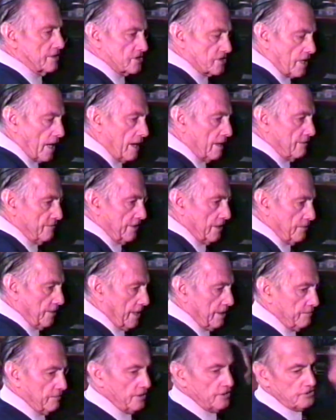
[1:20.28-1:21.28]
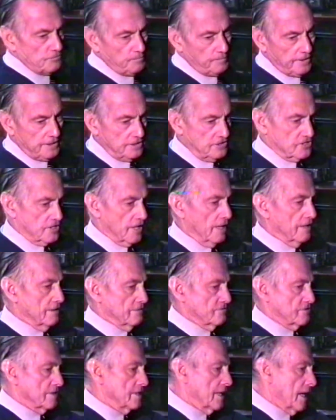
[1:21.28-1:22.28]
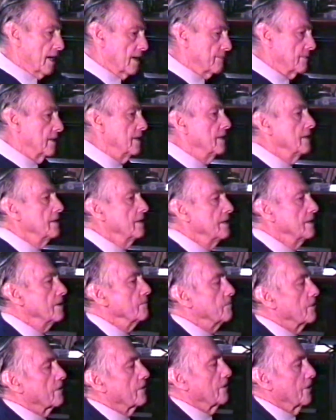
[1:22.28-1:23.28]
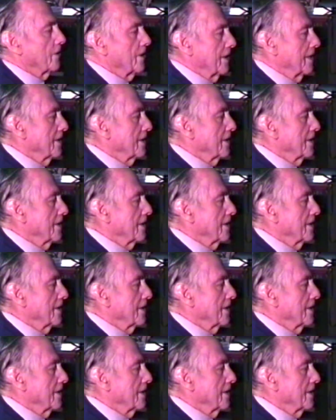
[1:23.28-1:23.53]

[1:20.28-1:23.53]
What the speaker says: stove there, we had these big stoves in the army. Put it on there